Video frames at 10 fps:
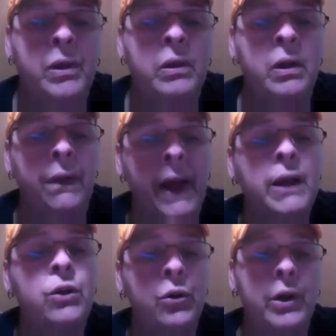to
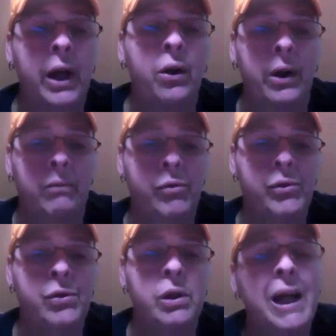thank your
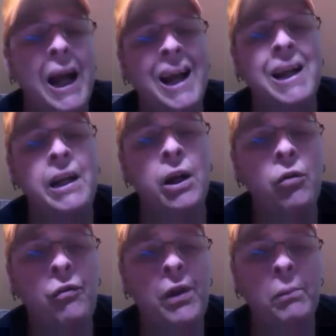caregivers. And in
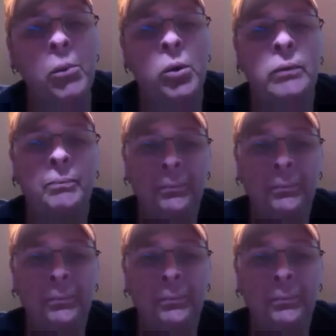November,